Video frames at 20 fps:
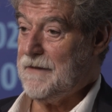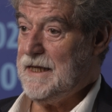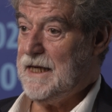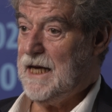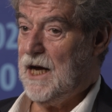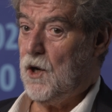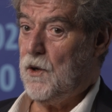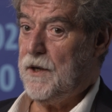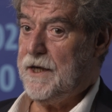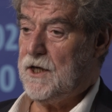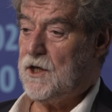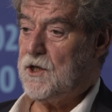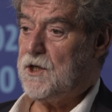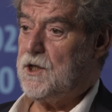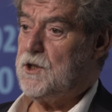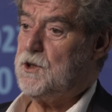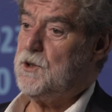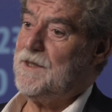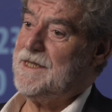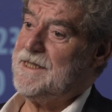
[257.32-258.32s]
Now, in
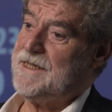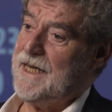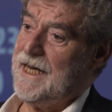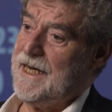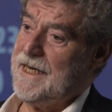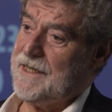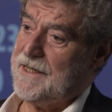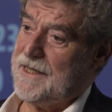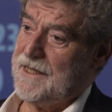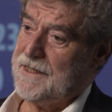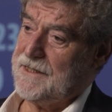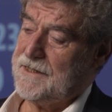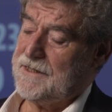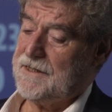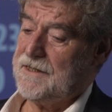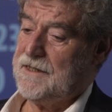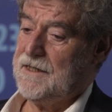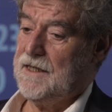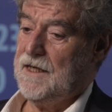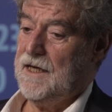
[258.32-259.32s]
order to attain
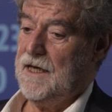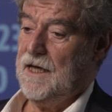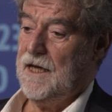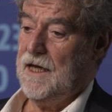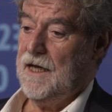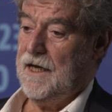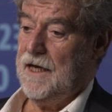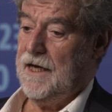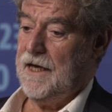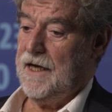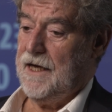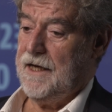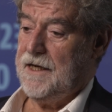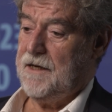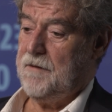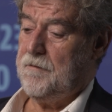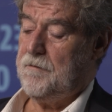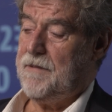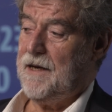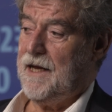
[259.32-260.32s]
this, it
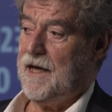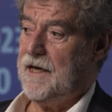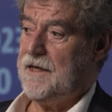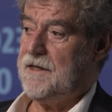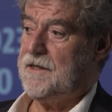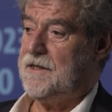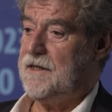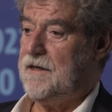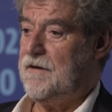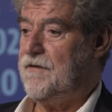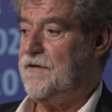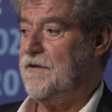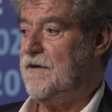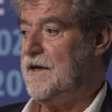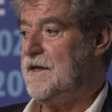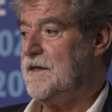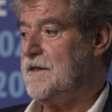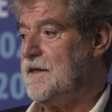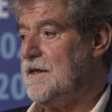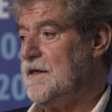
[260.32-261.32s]
implied
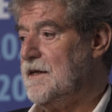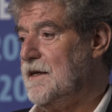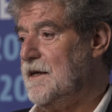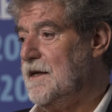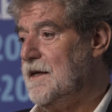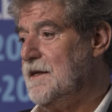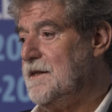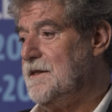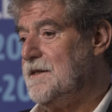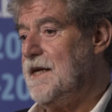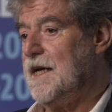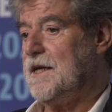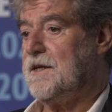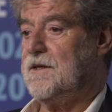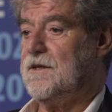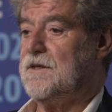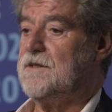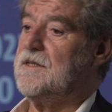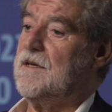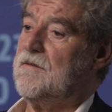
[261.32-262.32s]
different
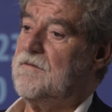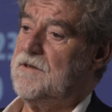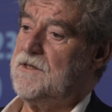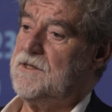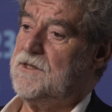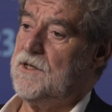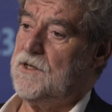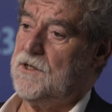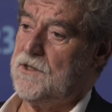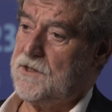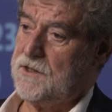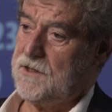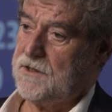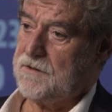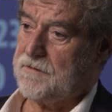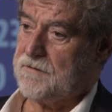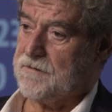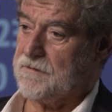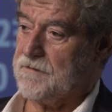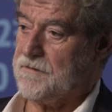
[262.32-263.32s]
sectors of research.